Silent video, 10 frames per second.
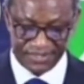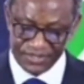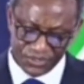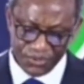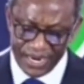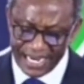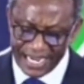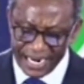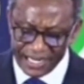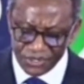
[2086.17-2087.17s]
So we
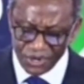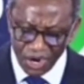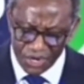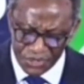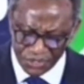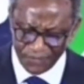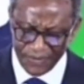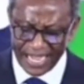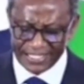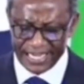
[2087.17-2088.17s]
encourage all youth of
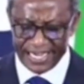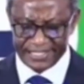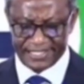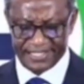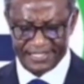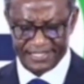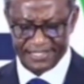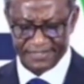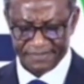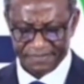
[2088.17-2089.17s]
our church
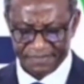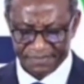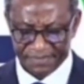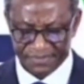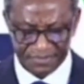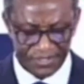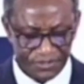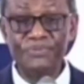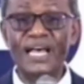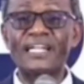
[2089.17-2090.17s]

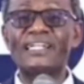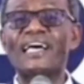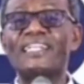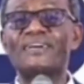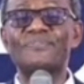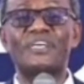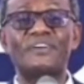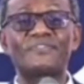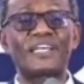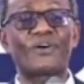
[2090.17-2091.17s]
to brand
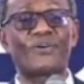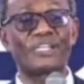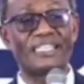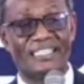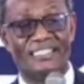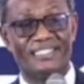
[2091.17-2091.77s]
themselves accordingly.